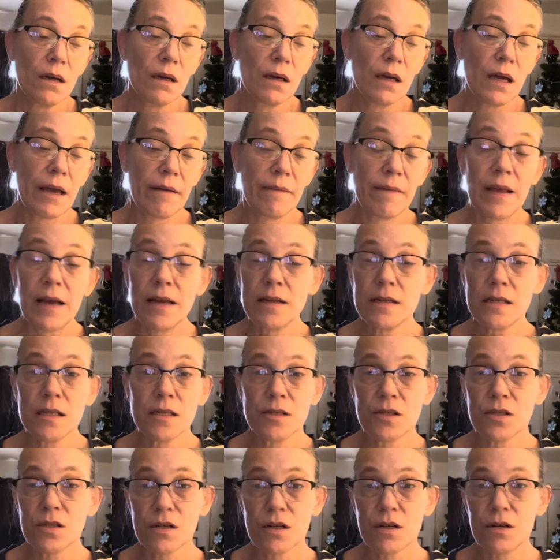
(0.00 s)
and that
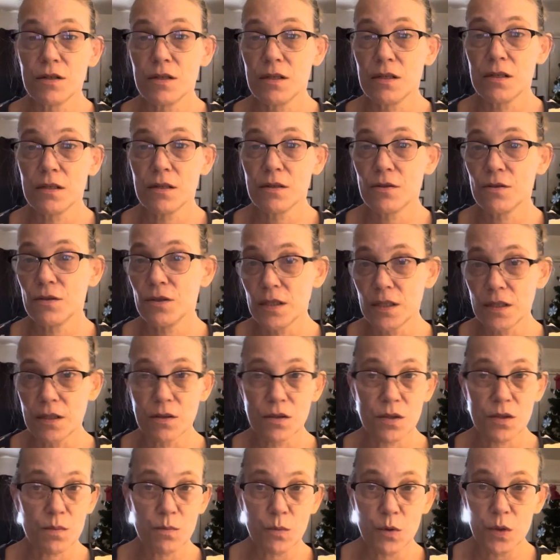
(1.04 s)
didn't start until early
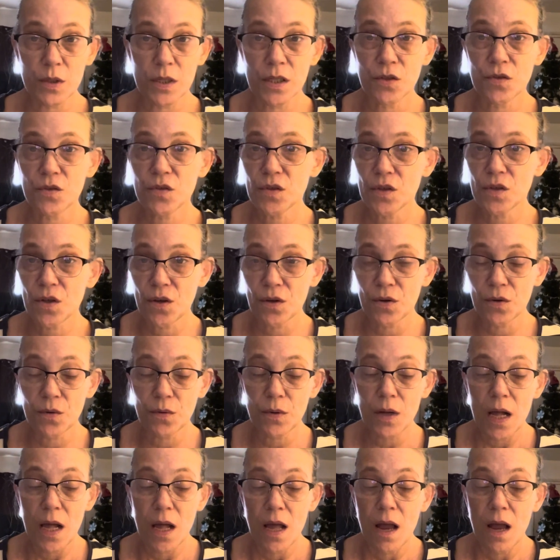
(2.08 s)
this morning, so...